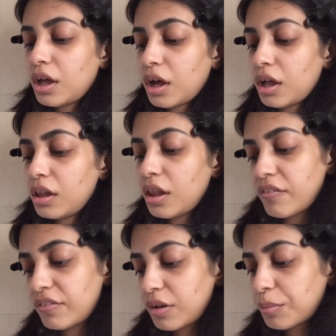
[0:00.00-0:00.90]
I
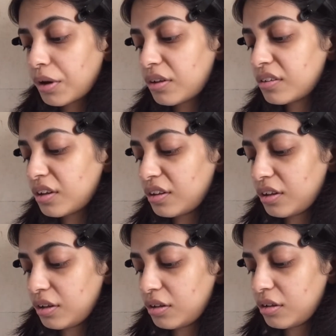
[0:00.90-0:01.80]
love their mask. I
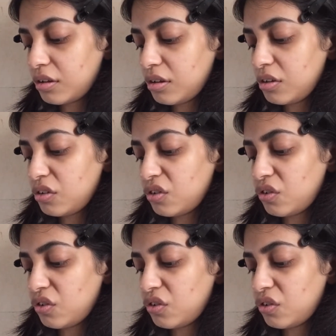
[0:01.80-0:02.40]
think it's